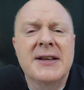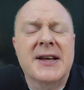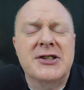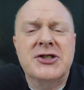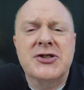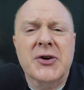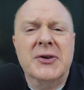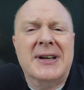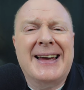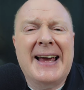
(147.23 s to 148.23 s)
They
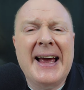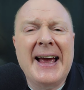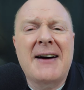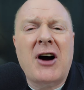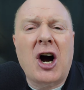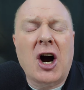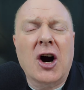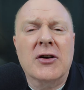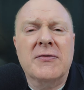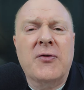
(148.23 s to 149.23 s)
certainly have a
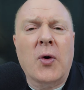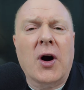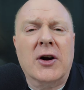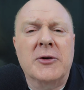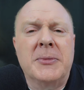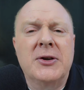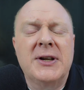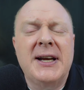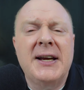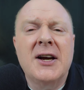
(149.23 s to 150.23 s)
heart for our
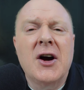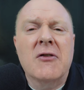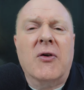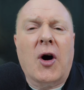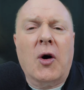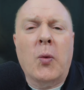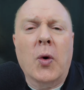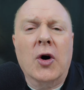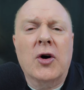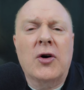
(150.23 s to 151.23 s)
community, for our
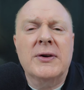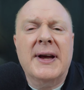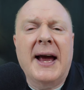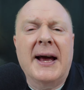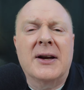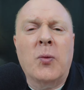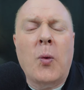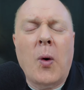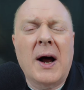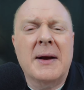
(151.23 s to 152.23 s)
world, and
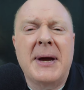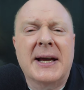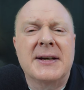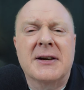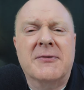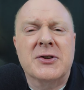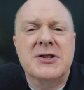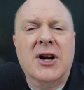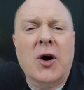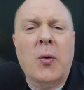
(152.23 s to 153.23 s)
want to make a
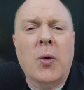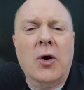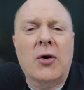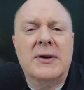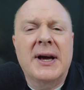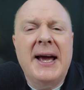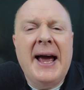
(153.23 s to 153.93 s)
difference in our world.